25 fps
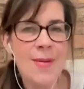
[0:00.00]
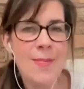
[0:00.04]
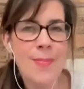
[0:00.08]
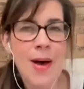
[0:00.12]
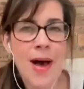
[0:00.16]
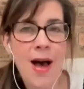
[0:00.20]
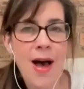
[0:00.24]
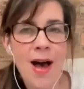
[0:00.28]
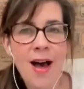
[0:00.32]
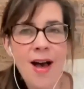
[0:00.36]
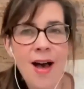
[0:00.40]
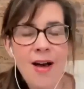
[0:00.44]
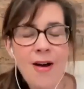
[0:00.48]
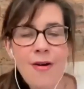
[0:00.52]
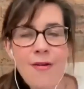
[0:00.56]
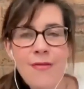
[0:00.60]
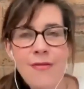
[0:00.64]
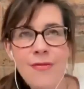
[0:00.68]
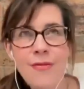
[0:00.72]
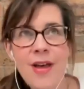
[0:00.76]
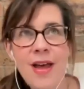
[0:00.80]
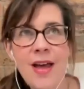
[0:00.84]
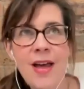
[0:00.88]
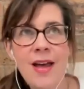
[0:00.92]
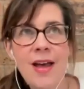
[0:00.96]
Part
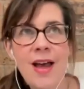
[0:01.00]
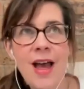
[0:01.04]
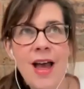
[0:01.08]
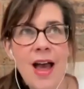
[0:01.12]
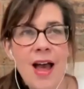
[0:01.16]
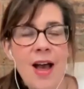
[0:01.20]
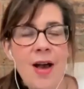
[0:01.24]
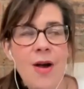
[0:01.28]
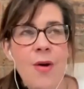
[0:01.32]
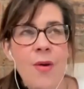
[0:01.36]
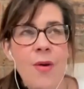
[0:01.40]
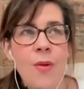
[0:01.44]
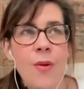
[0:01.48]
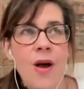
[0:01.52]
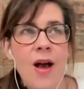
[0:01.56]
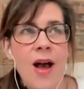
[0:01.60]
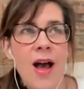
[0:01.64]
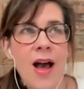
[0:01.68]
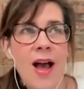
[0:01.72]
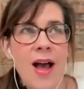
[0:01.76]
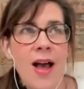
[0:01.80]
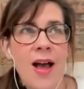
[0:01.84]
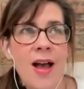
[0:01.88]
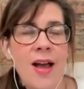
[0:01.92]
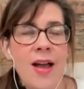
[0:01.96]
of how
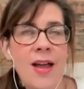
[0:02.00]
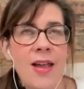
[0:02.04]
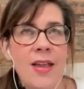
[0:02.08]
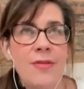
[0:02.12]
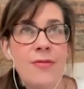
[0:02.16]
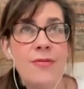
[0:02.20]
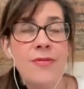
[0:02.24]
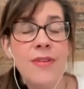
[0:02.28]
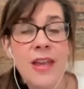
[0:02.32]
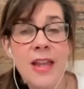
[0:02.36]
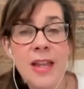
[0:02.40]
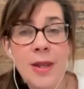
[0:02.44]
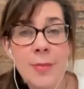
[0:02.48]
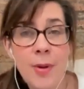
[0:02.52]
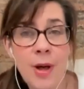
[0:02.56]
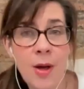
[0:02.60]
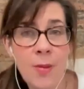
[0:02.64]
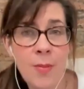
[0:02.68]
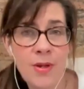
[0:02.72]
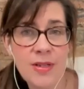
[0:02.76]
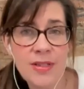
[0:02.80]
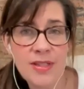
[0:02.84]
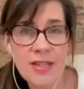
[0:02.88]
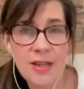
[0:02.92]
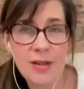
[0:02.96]
I feel
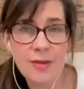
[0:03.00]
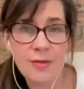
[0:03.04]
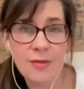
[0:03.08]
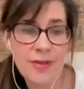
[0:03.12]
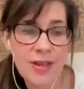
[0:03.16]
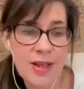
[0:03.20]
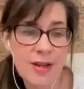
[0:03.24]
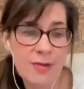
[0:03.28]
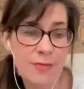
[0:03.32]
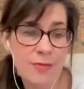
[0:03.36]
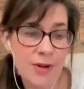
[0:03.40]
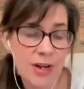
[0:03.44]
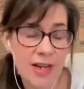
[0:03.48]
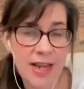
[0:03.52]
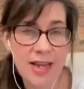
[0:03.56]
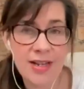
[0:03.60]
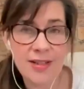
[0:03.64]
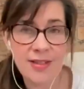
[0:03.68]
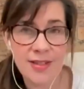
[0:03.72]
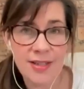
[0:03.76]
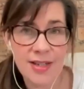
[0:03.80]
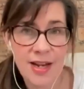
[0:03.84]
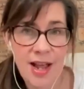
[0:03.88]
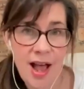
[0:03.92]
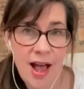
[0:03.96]
about myself
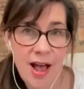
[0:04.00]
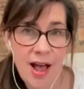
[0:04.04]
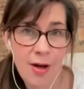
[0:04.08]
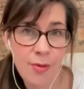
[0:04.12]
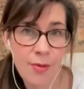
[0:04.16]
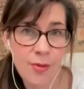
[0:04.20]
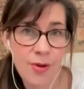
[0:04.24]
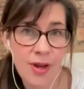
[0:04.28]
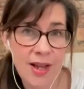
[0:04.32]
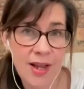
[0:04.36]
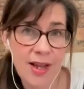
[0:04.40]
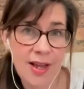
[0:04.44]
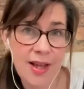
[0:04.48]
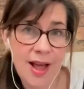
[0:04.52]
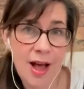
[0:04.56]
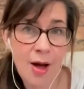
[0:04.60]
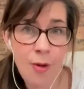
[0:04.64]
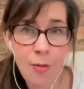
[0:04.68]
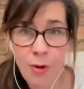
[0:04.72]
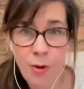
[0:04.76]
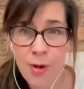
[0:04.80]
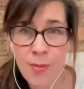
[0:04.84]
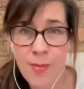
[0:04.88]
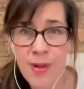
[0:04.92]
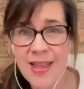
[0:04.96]
relates to how, like,
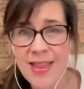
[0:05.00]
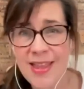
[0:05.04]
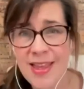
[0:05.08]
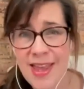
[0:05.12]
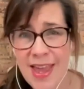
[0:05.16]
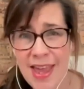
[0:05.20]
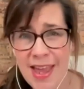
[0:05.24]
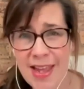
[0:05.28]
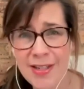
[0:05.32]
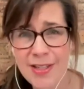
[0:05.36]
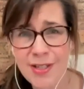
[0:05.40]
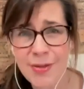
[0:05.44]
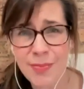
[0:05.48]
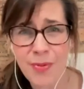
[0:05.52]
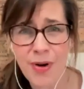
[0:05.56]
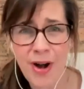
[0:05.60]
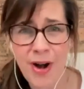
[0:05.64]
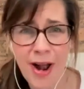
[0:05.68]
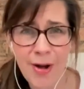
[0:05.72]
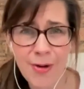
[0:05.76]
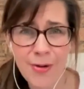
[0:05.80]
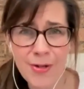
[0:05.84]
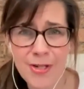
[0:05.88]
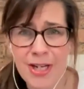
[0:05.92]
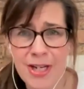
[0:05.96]
I want to make the kids
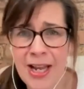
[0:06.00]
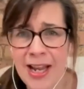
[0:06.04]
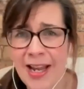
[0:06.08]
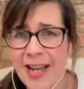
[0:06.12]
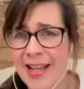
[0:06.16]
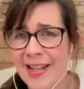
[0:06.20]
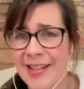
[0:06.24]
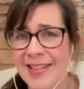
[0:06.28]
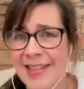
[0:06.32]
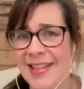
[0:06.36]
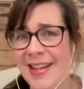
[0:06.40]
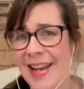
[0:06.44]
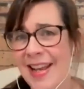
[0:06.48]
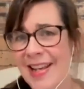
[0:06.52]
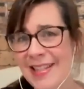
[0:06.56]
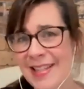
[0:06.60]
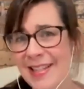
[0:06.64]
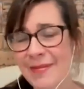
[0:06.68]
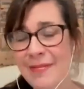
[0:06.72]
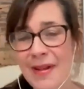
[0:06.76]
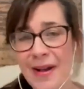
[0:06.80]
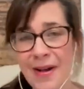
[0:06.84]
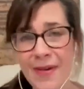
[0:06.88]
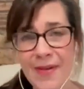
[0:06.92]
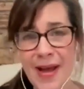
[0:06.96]
proud. Like, it's less
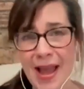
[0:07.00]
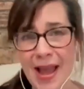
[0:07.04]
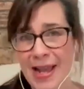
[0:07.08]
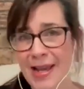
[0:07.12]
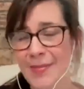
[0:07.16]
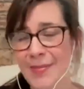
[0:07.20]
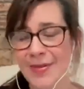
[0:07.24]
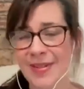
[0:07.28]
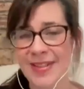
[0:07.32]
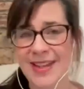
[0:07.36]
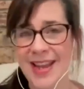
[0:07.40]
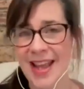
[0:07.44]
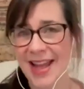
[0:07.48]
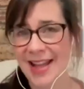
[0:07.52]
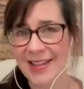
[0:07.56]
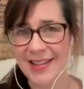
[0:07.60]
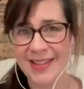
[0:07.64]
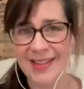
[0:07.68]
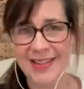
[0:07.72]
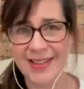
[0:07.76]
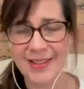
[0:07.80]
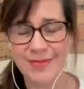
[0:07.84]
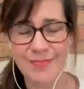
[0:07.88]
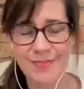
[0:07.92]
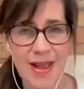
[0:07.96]
about anybody
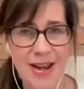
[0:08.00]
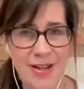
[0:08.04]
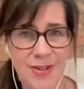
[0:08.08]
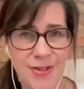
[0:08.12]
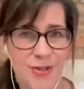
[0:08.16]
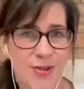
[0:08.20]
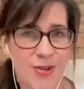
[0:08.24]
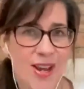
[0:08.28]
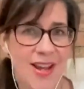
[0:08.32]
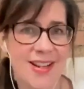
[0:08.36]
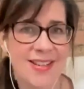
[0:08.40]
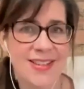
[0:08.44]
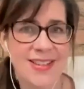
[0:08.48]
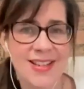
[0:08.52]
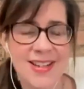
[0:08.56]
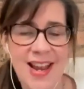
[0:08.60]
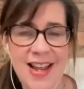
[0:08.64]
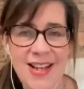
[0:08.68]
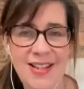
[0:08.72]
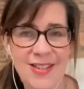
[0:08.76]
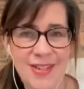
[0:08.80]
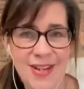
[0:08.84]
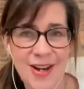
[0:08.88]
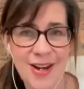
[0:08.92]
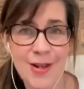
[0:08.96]
else's metrics and
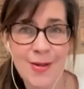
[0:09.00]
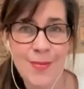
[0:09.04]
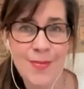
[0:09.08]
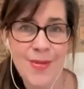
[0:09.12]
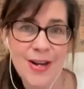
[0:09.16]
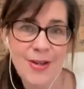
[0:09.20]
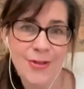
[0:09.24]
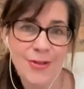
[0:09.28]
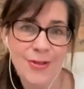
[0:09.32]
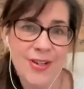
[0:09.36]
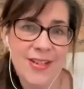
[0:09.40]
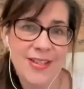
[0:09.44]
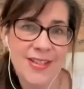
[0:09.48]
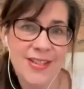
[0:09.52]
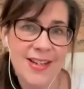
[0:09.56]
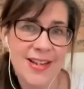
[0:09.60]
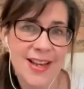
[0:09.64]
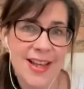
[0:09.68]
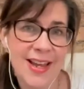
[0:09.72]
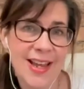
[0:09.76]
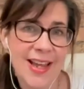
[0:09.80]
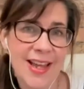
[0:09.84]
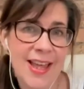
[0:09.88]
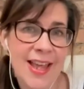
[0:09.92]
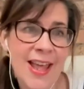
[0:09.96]
external metrics and
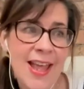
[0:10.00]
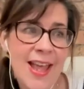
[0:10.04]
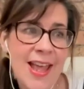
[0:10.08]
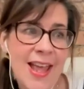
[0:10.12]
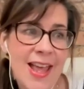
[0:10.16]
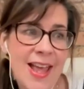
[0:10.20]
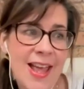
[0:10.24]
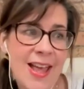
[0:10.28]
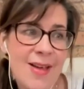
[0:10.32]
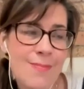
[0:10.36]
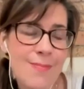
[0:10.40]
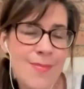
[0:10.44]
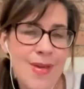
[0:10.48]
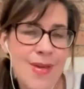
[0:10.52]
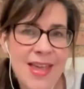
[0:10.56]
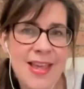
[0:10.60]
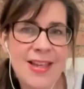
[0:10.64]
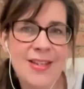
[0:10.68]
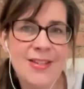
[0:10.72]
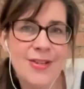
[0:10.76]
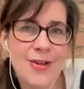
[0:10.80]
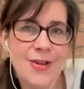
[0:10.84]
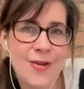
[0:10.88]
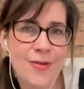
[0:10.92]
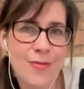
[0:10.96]
like
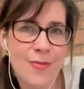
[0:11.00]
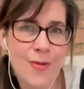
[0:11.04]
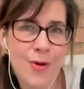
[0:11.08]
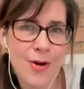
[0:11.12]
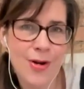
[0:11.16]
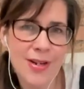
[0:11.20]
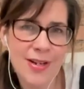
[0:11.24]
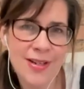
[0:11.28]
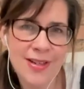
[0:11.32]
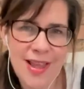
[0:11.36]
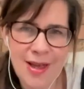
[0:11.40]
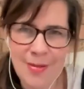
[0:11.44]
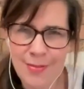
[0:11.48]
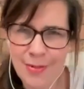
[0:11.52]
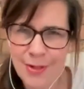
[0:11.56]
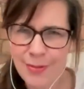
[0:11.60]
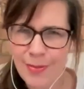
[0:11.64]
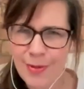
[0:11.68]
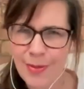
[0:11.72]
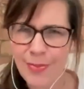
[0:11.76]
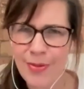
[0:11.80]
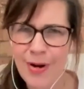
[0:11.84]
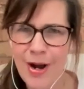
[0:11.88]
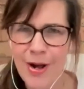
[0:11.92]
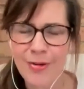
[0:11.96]
me sort of wanting them to
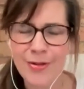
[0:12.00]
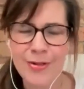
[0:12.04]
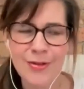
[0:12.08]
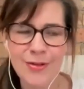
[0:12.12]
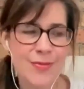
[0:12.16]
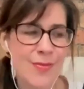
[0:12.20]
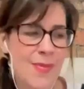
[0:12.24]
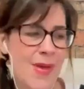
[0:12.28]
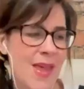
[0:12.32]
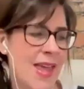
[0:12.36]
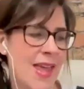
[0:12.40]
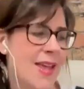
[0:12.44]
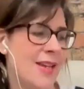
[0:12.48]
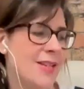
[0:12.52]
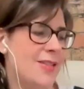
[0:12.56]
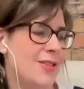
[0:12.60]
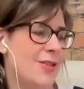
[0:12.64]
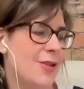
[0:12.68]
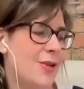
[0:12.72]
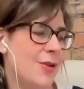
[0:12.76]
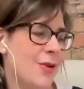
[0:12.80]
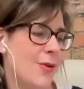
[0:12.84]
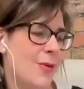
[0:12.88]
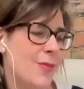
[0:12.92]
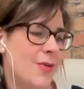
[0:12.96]
be proud of me.
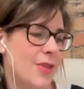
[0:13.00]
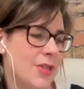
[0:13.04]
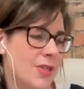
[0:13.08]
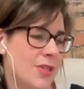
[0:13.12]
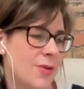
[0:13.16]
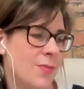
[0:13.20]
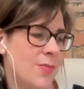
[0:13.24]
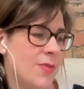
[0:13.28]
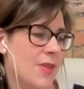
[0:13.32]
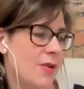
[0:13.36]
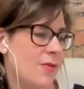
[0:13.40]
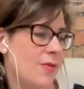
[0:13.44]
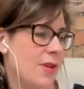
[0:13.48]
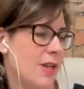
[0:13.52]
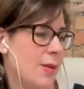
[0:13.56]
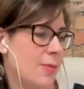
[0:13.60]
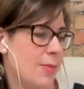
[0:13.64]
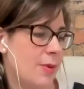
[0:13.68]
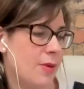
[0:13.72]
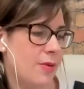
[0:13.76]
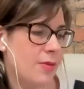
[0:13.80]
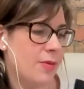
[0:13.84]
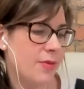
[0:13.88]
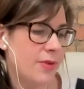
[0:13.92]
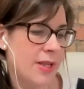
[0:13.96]
So there's something really
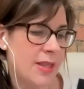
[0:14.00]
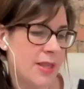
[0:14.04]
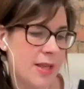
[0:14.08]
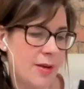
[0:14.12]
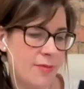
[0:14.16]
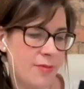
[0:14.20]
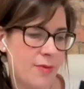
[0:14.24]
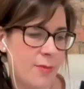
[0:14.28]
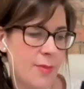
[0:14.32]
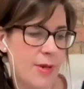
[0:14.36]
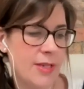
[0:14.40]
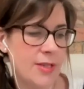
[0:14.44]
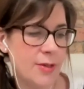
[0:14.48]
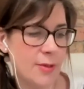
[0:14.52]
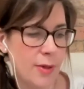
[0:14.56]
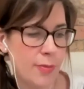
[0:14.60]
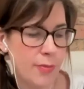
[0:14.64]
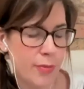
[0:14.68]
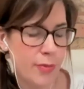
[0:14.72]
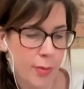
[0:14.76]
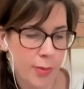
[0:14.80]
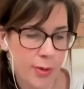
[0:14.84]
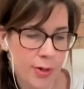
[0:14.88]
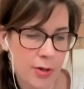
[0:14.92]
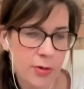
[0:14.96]
beautiful in that for me. So I'll
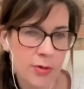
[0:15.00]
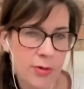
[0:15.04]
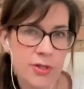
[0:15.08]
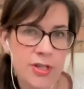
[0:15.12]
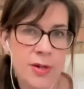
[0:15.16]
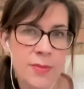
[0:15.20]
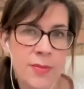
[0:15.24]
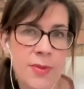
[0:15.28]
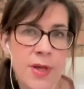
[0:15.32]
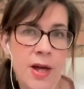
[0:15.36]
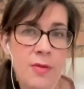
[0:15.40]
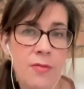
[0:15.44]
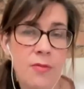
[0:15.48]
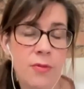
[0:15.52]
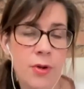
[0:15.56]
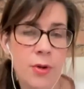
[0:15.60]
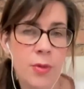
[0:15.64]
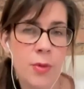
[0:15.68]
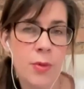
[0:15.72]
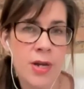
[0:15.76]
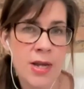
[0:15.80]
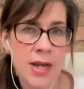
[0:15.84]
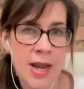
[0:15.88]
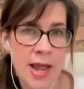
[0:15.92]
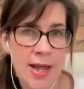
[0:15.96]
probably go down that
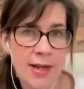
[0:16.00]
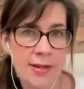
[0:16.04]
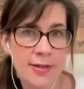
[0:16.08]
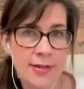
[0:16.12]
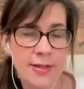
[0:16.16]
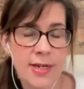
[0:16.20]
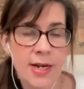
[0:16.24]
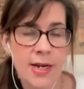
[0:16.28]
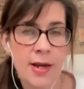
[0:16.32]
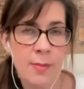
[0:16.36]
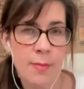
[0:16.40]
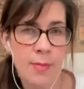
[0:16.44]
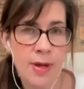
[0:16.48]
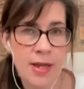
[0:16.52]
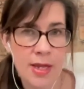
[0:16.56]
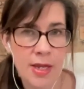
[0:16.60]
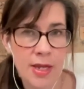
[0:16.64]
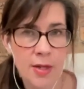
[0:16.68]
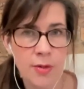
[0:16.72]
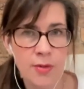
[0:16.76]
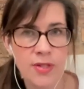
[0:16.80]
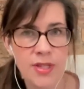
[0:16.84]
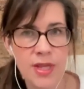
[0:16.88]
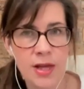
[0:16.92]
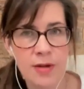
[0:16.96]
route next, and I might
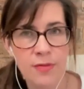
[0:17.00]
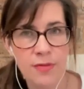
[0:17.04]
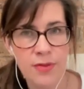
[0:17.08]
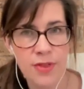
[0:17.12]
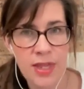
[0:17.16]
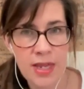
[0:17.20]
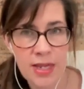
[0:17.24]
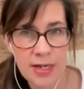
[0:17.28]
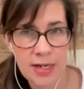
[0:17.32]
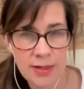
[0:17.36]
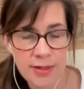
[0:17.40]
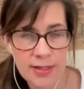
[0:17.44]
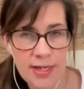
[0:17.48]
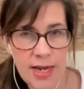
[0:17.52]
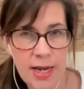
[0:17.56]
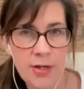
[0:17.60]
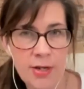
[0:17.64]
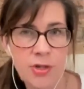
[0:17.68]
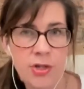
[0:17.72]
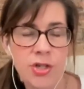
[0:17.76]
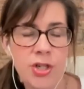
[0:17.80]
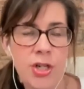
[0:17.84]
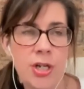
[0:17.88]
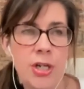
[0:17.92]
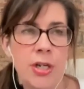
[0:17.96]
use that for the
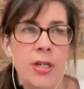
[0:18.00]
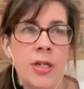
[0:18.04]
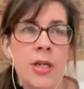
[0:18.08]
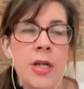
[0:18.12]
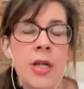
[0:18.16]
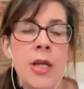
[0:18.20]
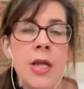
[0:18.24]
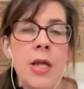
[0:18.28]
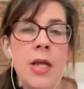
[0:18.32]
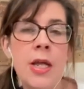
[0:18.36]
intention